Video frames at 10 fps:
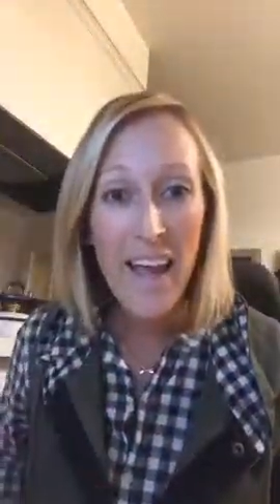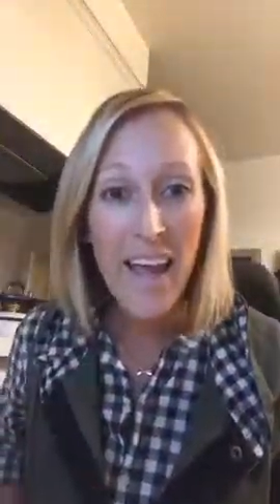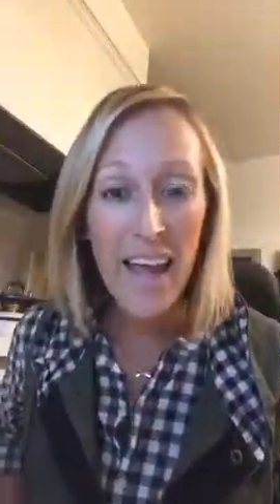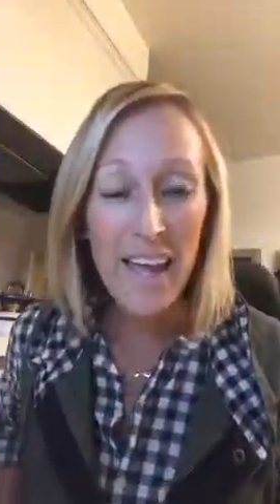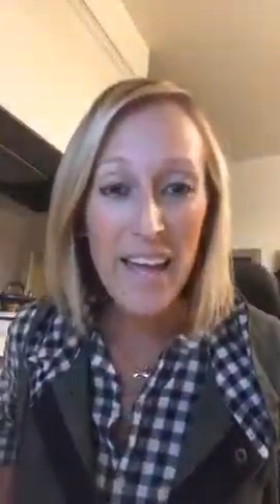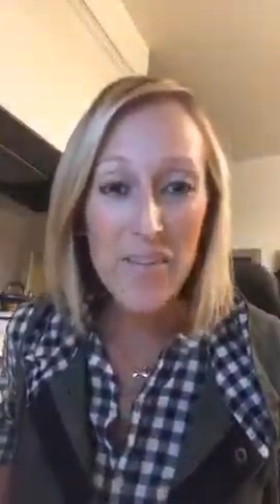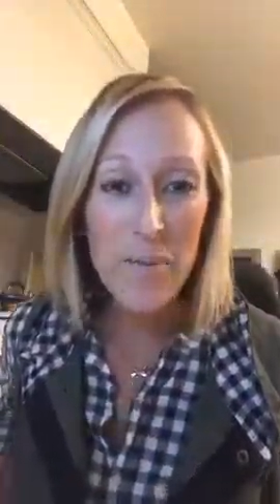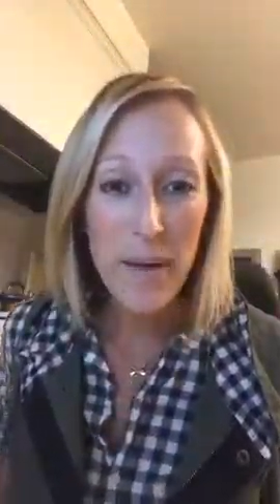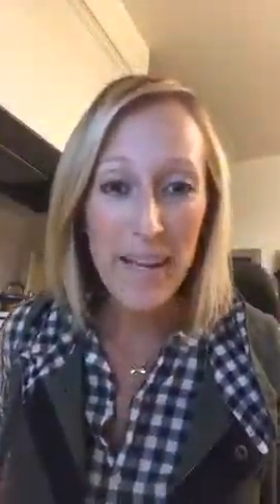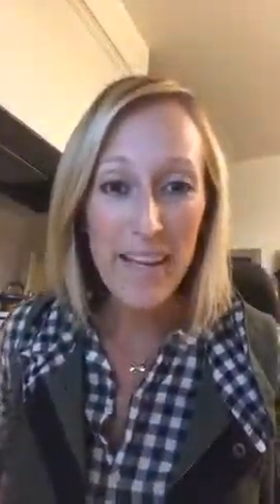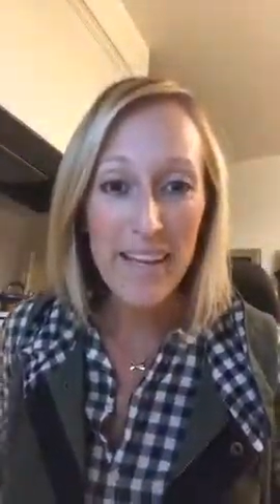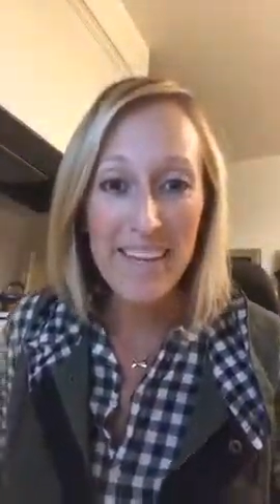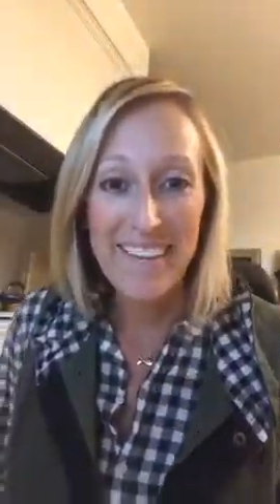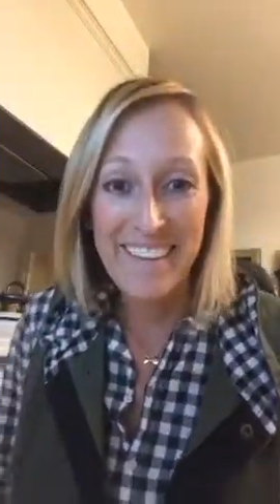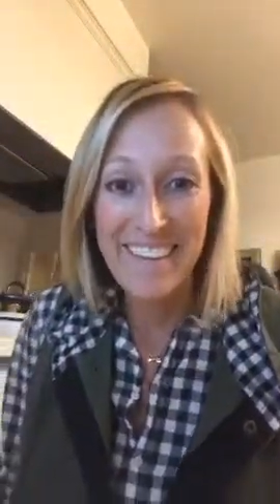Hey everybody,
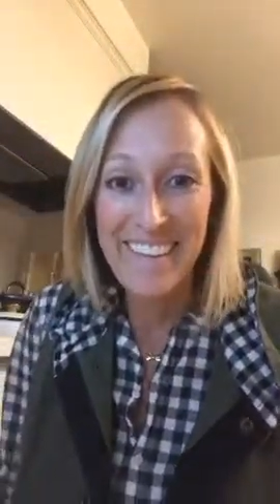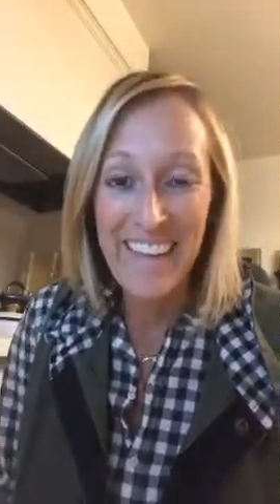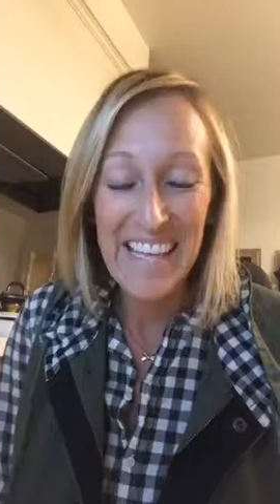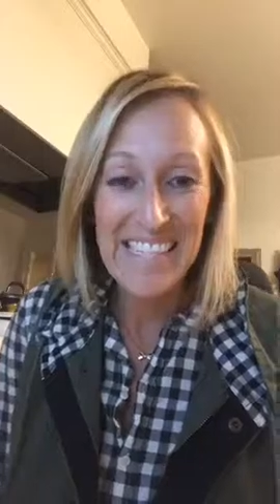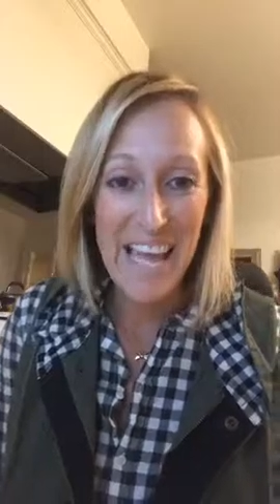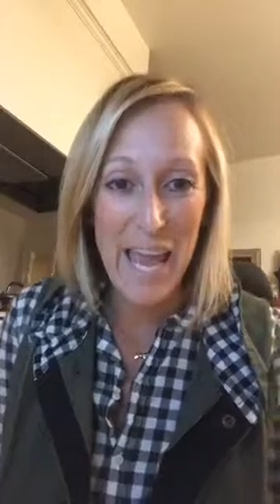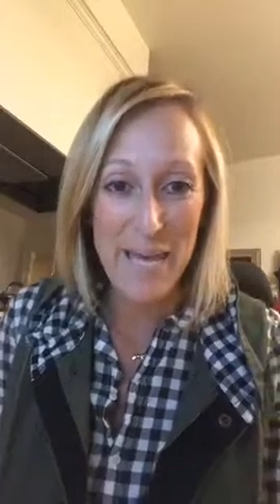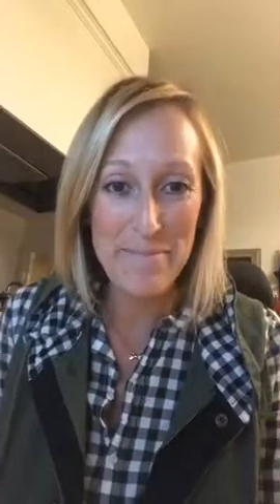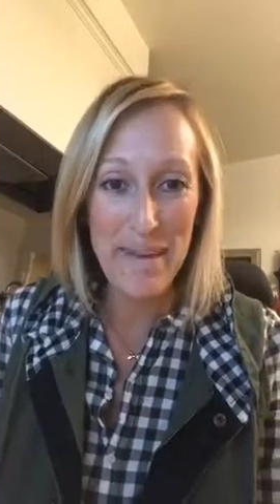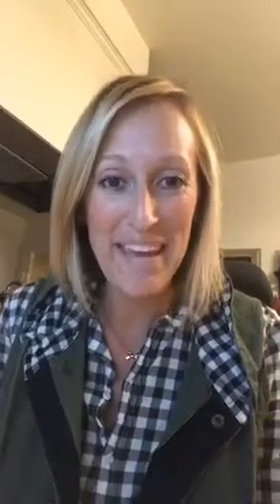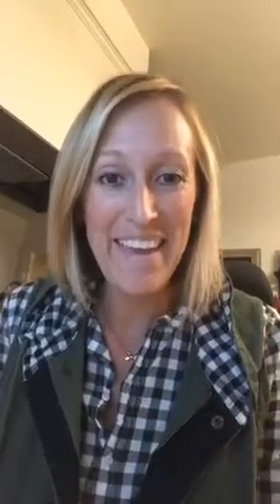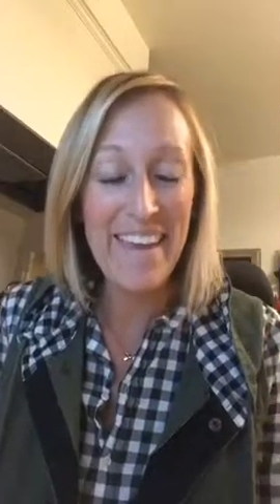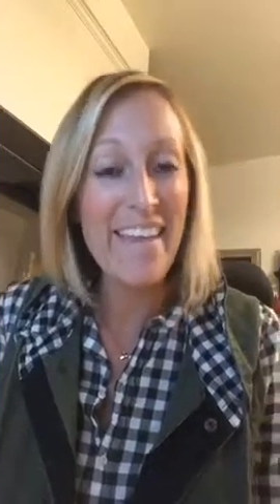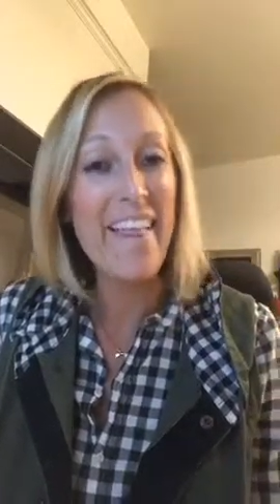it's Amy,